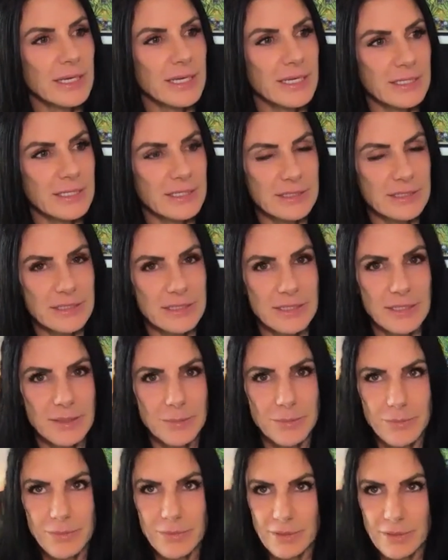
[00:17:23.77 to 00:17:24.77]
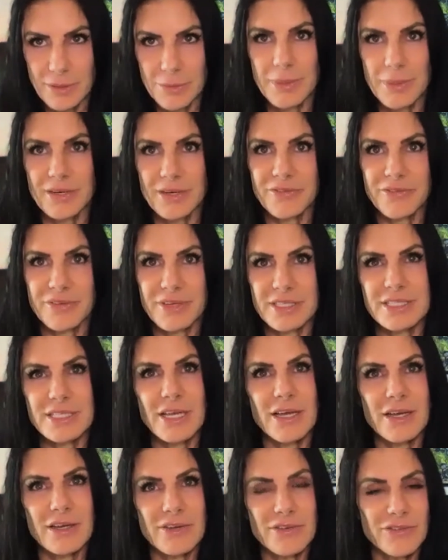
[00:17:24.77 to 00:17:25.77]
is the benefits
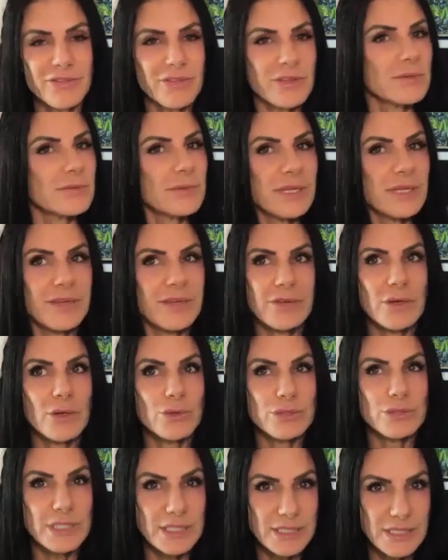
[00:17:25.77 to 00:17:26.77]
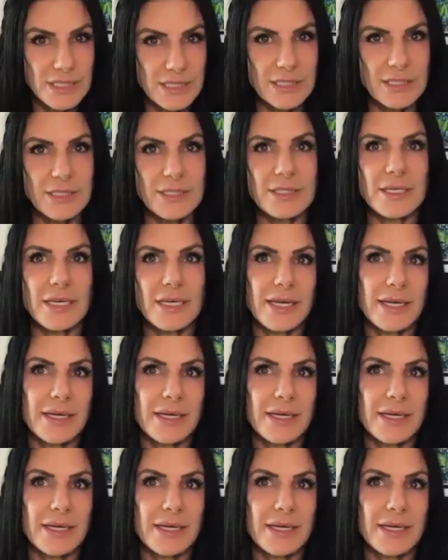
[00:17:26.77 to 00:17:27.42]
of the even OCD.